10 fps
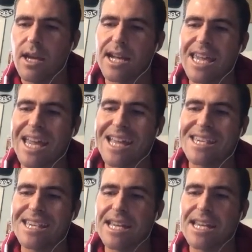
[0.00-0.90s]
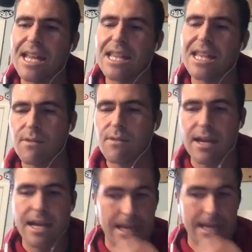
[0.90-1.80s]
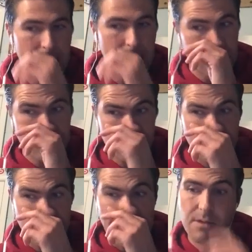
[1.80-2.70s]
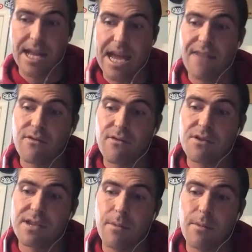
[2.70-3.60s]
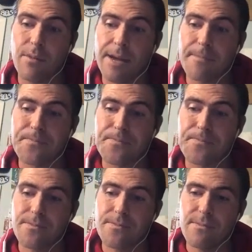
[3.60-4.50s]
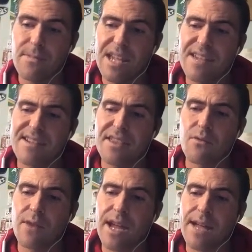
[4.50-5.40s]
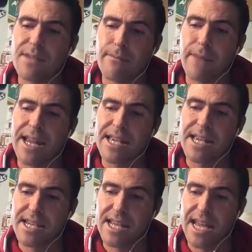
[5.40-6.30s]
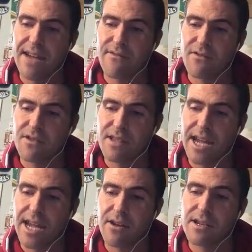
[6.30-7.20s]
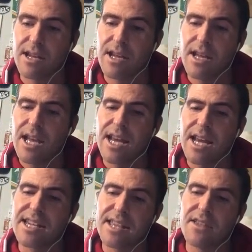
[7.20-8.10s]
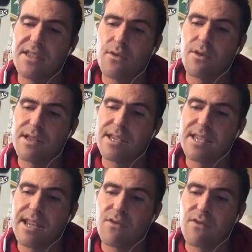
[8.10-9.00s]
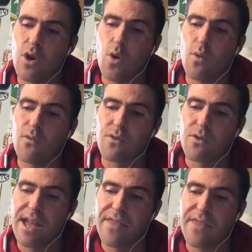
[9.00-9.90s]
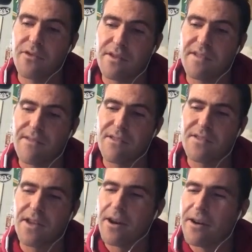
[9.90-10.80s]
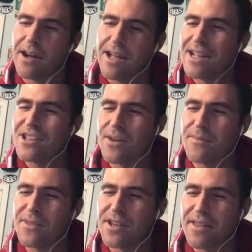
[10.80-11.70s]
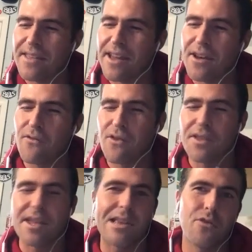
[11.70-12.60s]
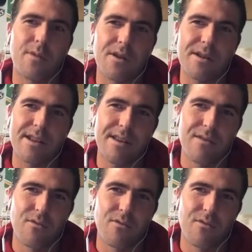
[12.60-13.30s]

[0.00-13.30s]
He's got Kansas City at -3.5 versus Tampa Bay. He's got the Rams at -6.5 versus the Niners, and he's got the New Orleans Denver over at 37. So jumped in on that over at that low mark.